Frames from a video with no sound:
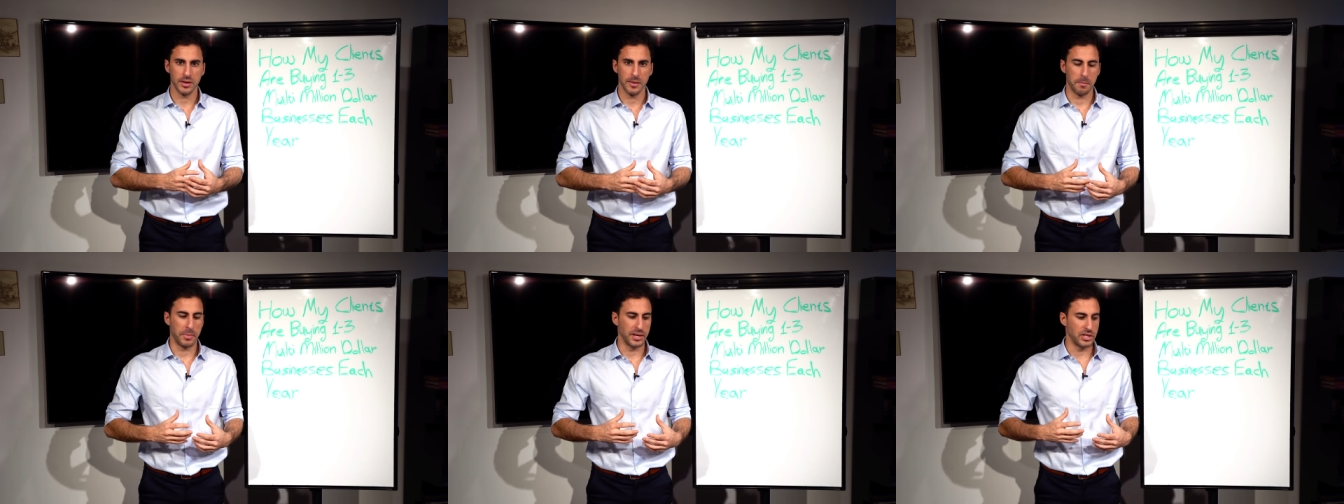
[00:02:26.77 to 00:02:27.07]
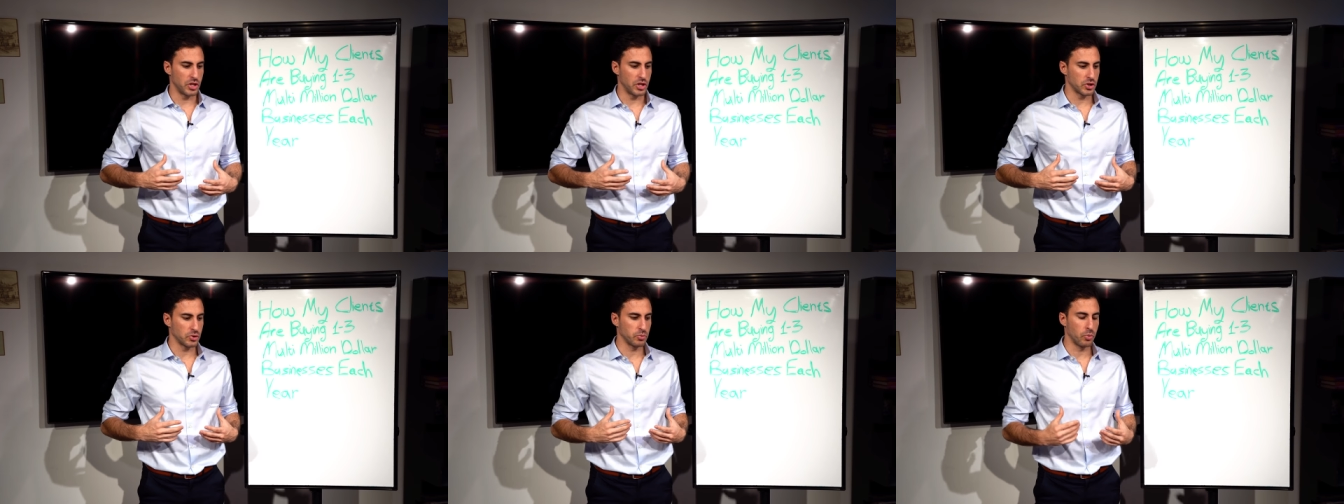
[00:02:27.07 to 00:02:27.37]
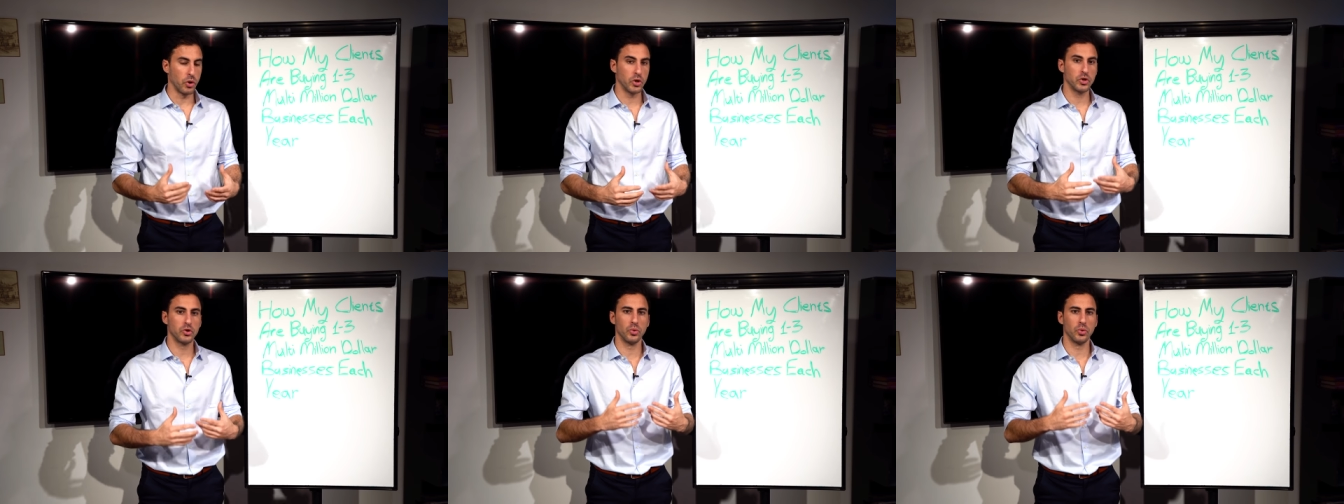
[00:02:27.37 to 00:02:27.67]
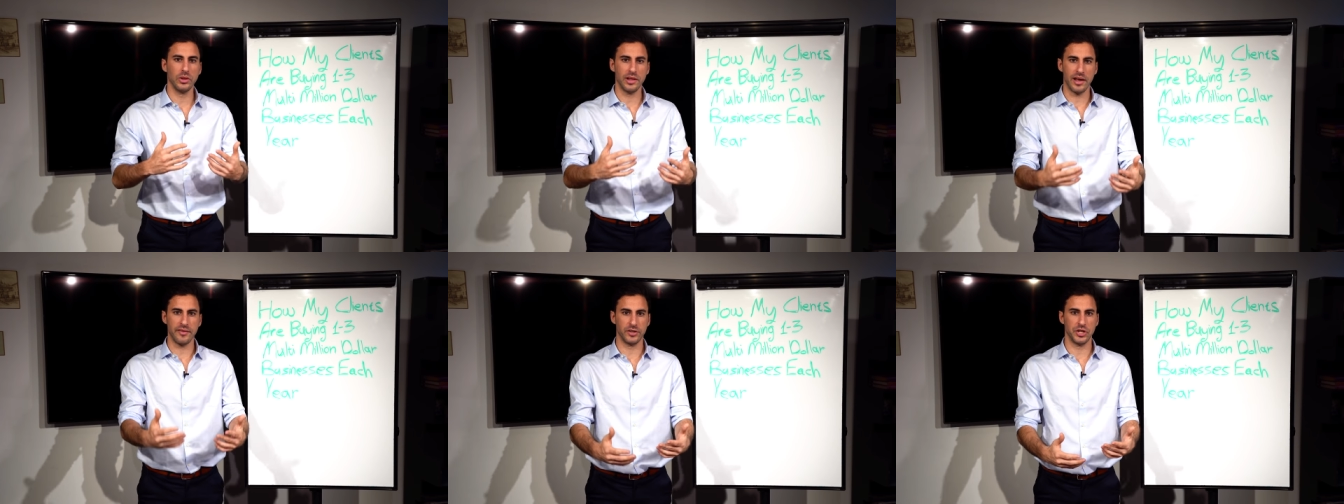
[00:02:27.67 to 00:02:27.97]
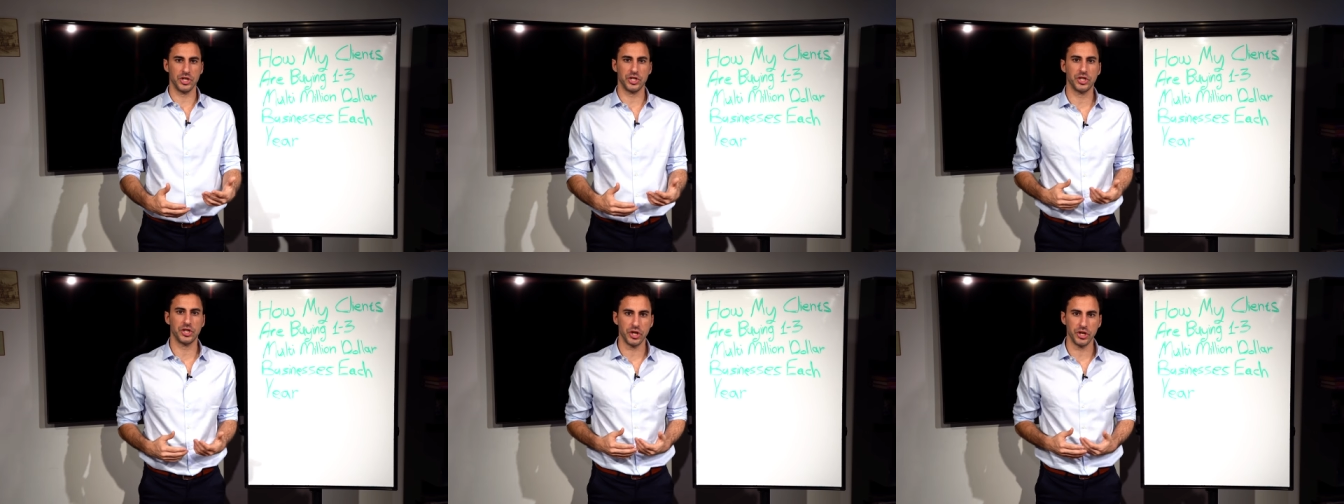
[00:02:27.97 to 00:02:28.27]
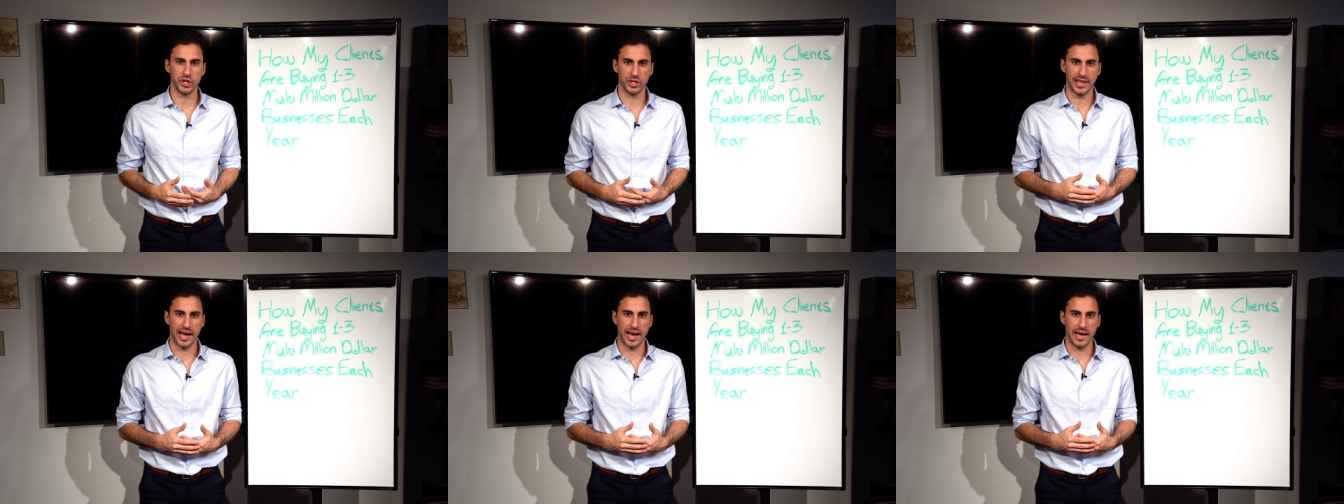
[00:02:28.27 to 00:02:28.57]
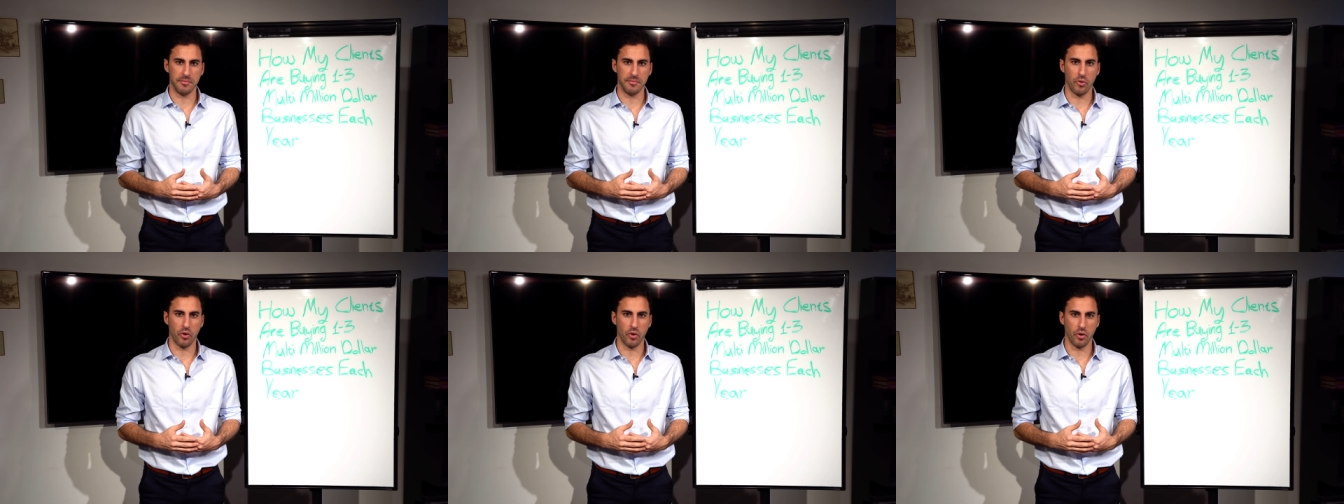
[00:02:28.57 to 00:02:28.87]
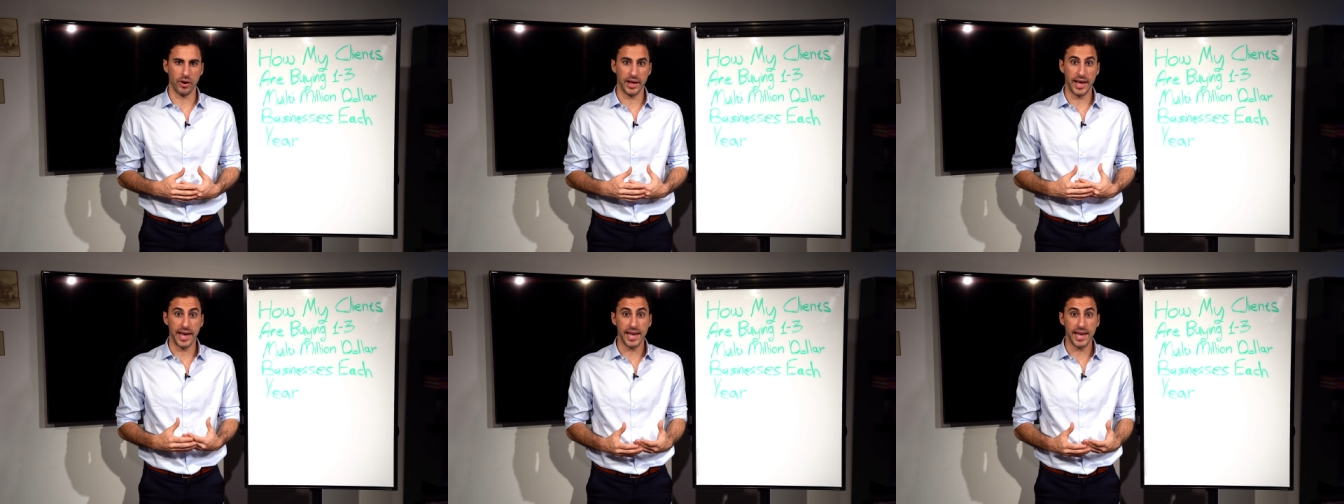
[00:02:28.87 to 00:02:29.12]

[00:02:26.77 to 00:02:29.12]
but just want to leverage their time more.